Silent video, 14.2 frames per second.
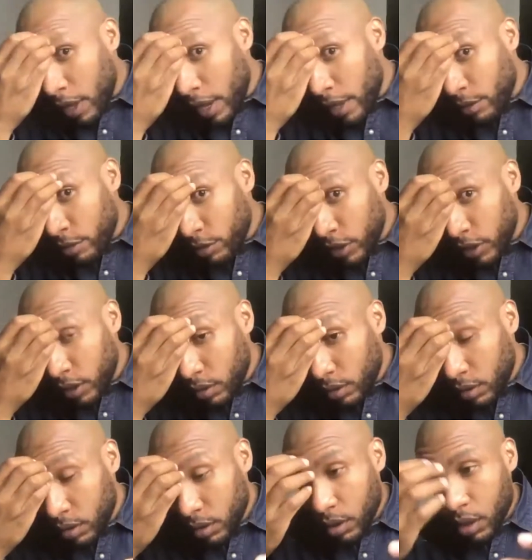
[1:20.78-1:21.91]
energy.
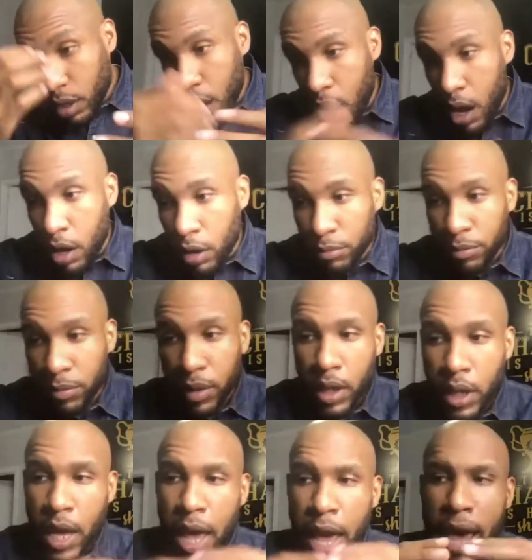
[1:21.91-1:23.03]
Um,
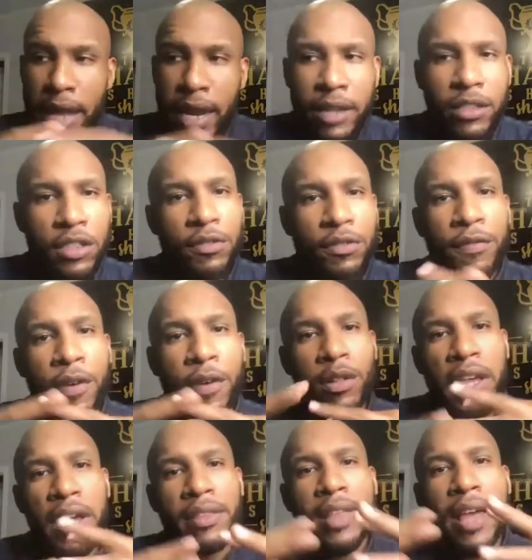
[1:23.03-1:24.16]
and I just felt
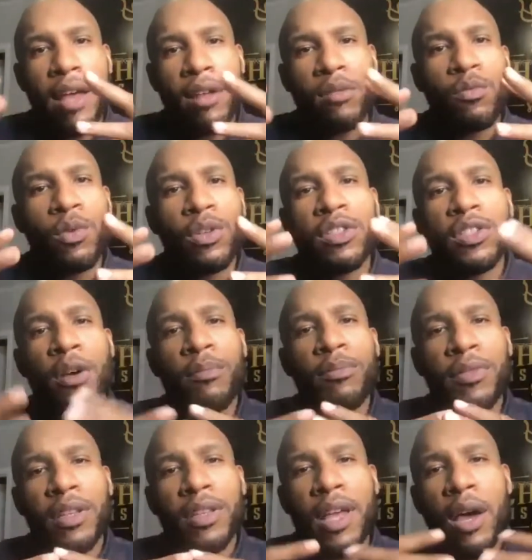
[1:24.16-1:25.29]
like that was
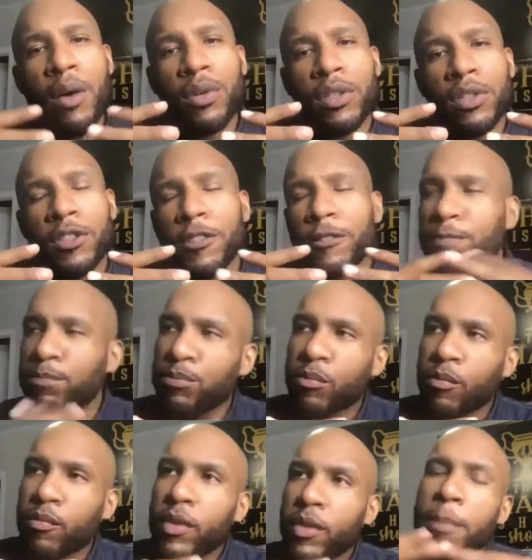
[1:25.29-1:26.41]
something that was
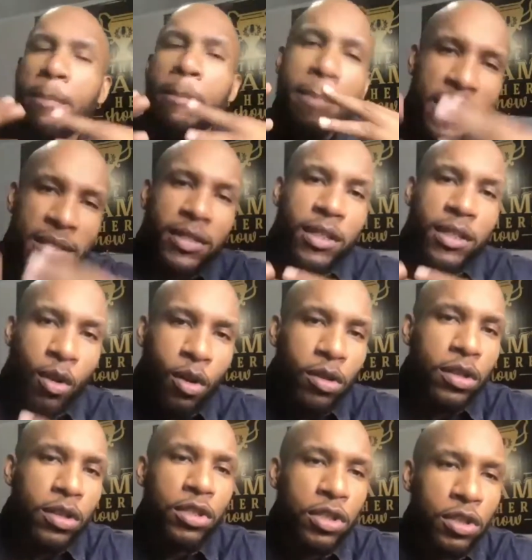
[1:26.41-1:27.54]
missing on
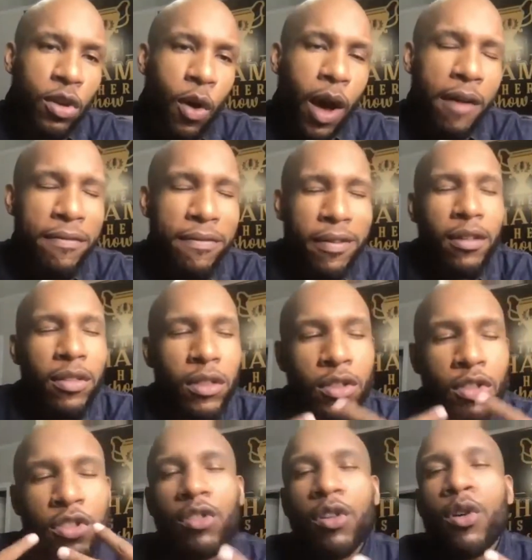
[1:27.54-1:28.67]
the show. I felt the
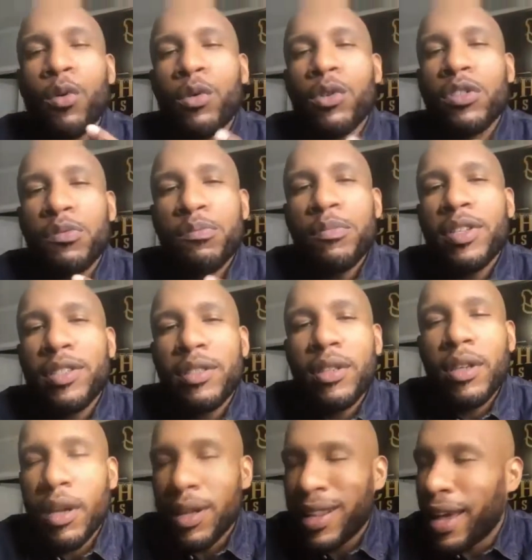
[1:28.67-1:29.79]
show was
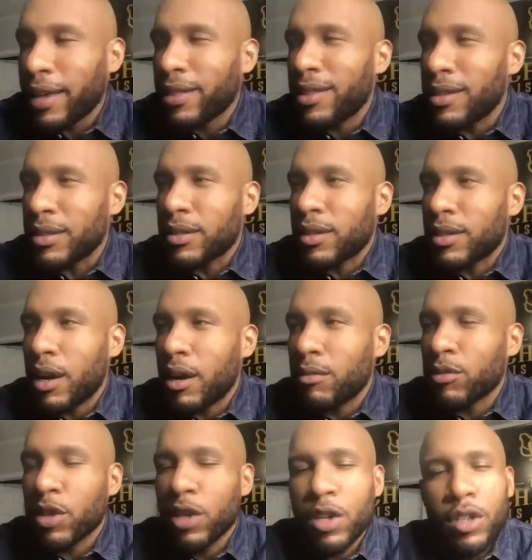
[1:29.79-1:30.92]
missing like this um
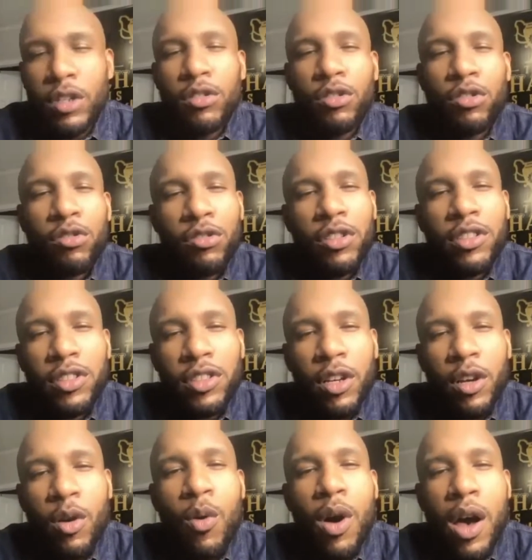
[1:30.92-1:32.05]
je ne sais
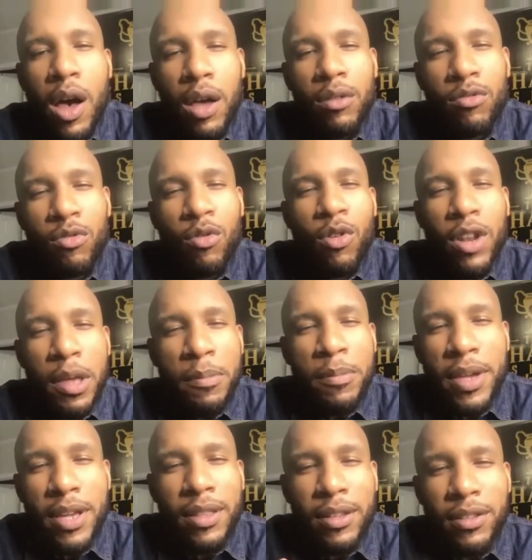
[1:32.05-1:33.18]
quoi, you know what I
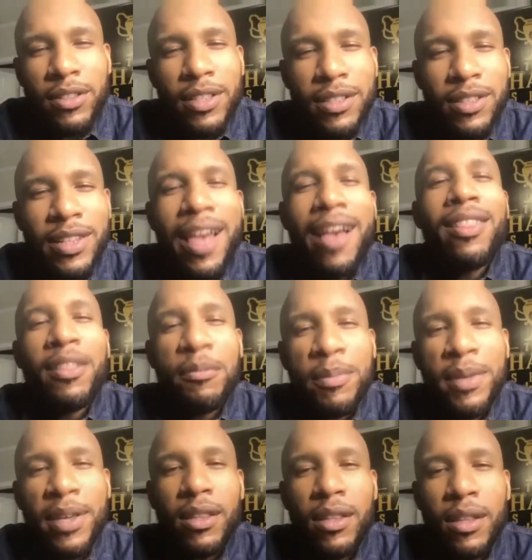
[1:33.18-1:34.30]
mean? There's there's an
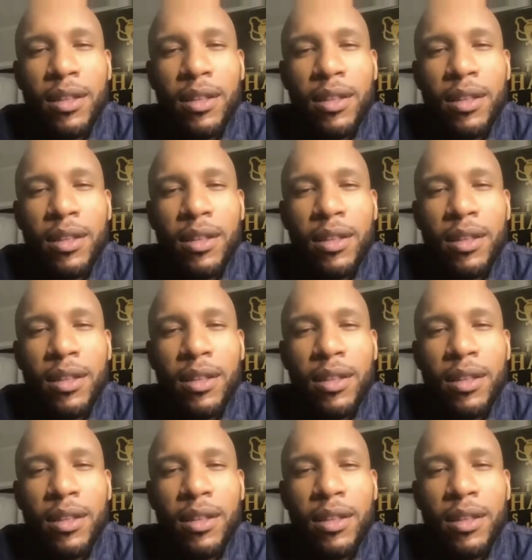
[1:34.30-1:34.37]
element